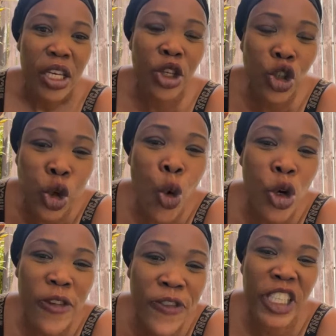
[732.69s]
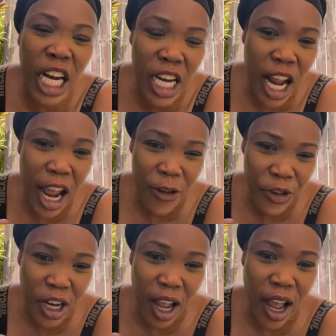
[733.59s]
The true division in
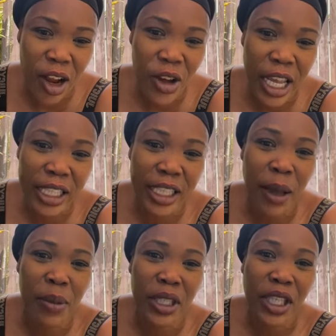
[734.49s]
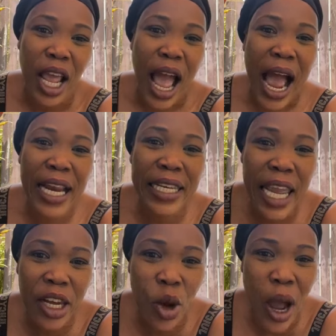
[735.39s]
Africa I got established.
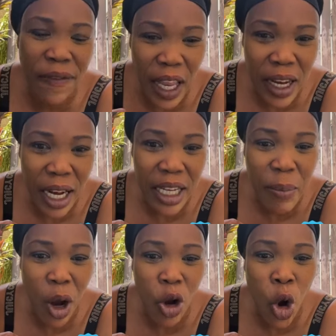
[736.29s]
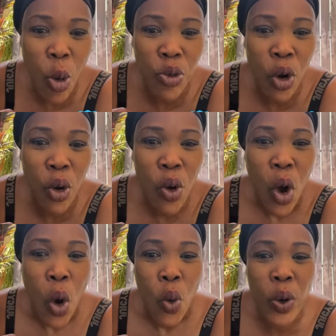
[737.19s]
And then now after that, them I go come
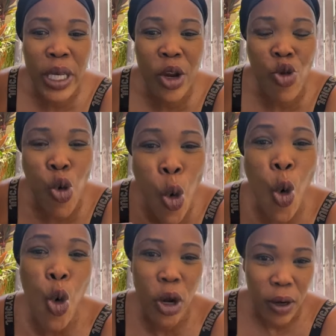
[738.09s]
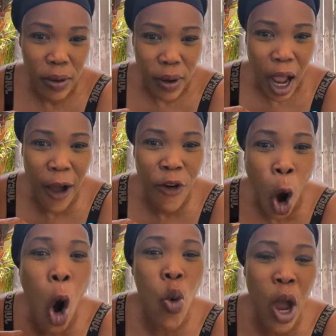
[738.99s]
now with the rule
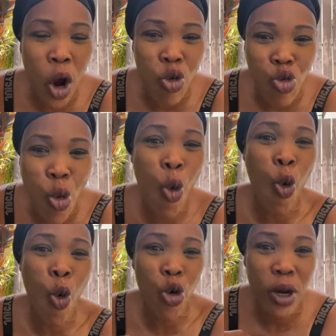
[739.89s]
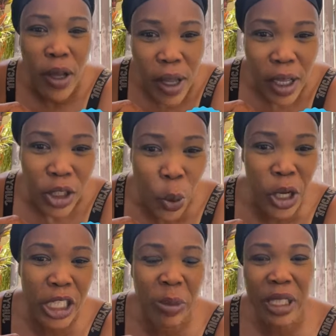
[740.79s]
of how we are gonna rule.
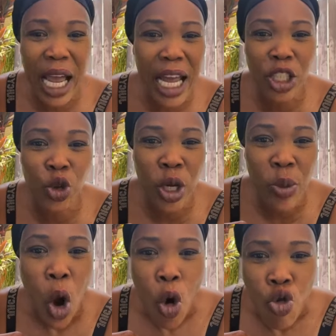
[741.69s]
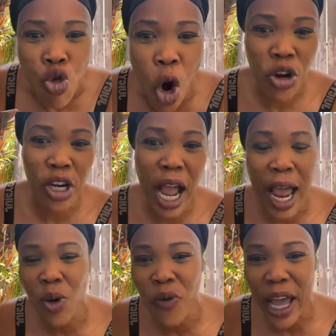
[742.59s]
So when you see Mister Andrew run
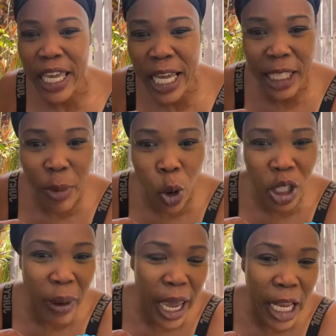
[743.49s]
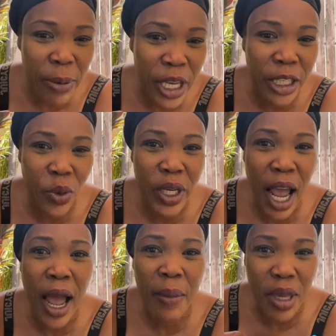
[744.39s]
gone over Haiti about him and help Haiti
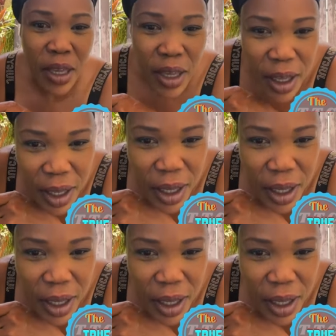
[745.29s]
with the army.